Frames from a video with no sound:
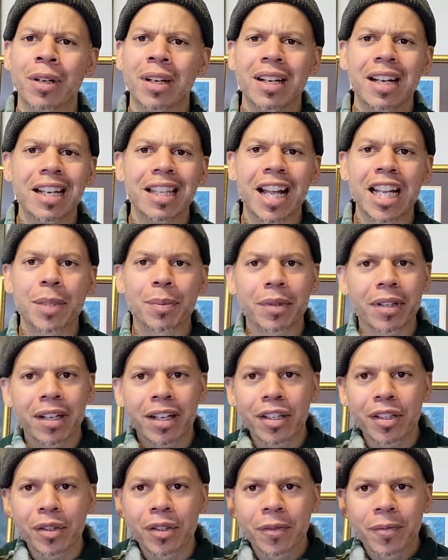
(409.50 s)
And that's
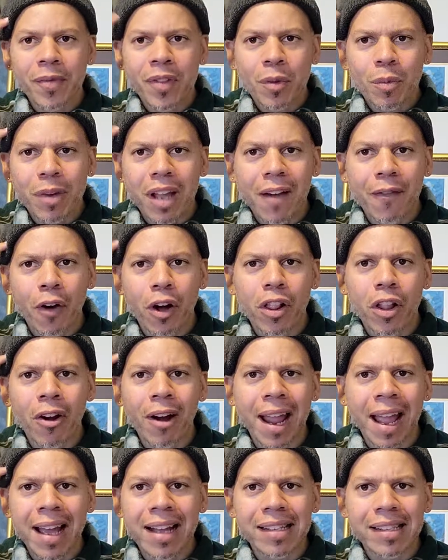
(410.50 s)
because we have all our
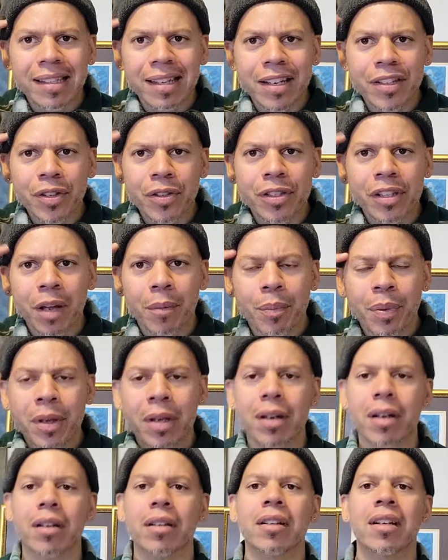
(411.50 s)
ancestors up
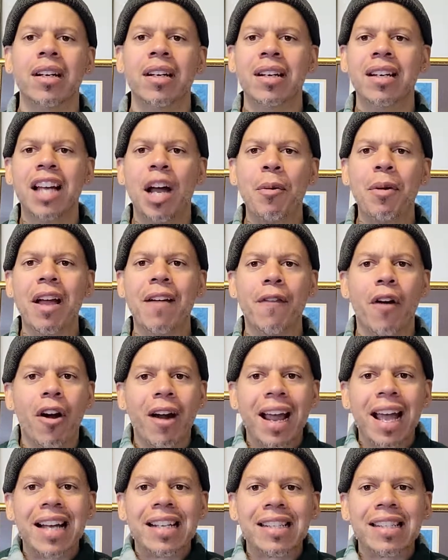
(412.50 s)
here and we have our
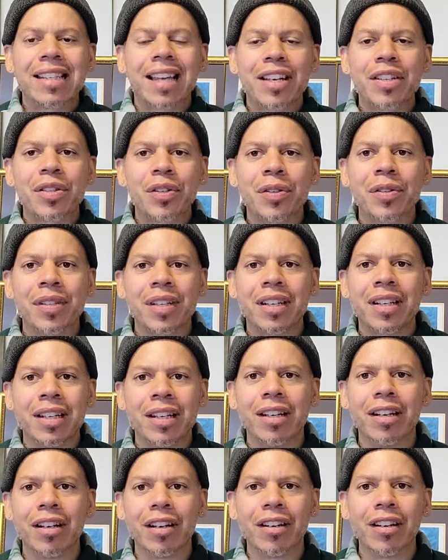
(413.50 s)
ancestors in
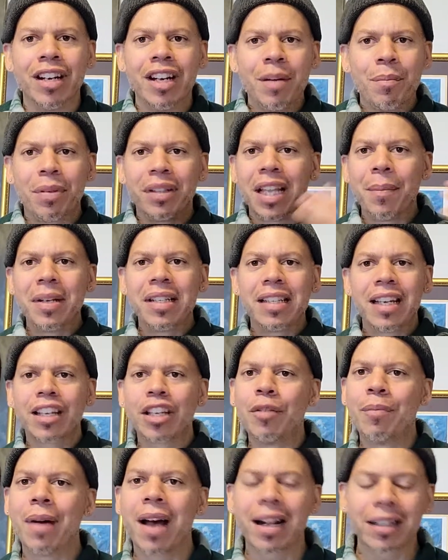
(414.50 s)
here. But let me take
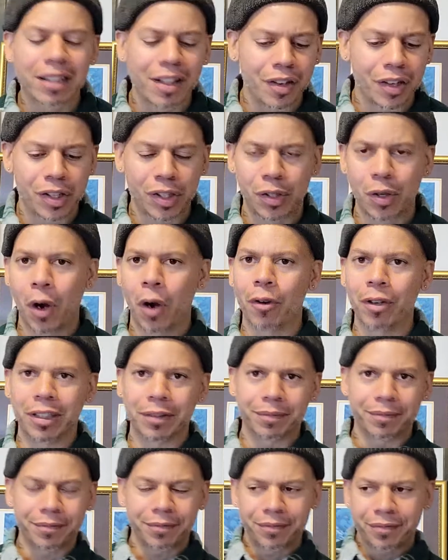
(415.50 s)
you back to the story.
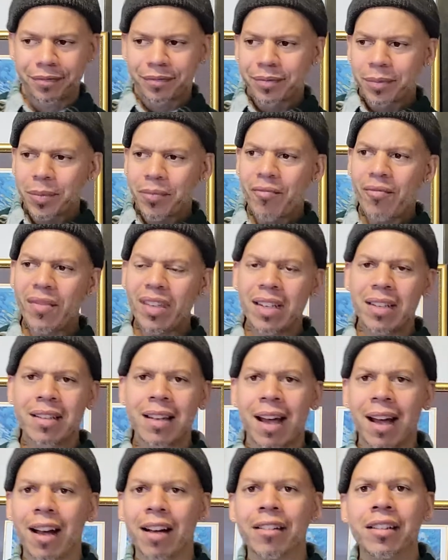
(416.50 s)

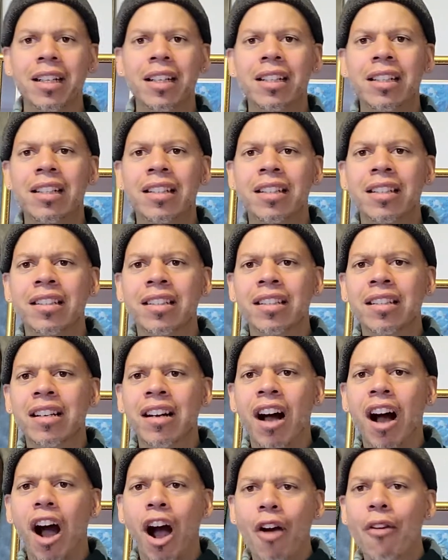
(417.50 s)
Now,
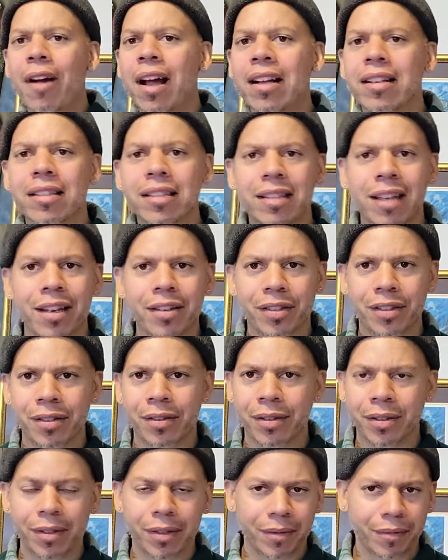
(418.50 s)
our
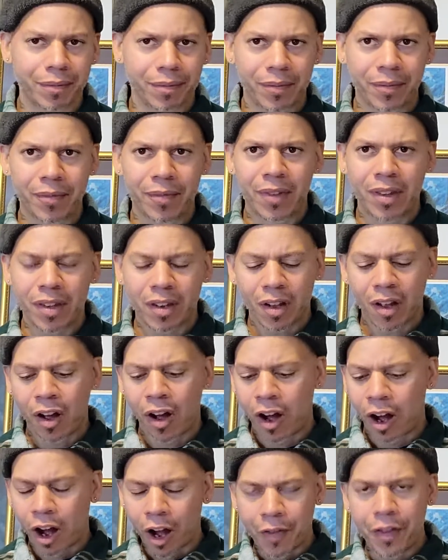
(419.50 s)
ancestors
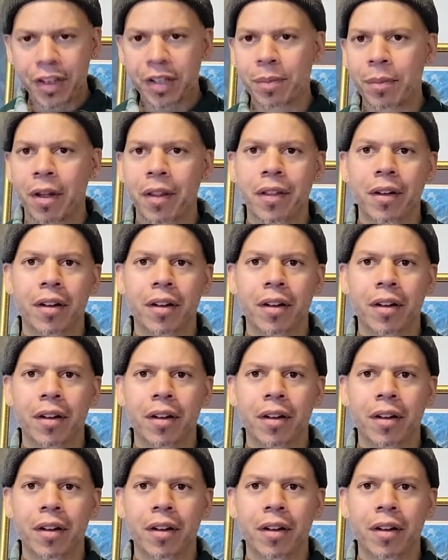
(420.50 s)
on this mother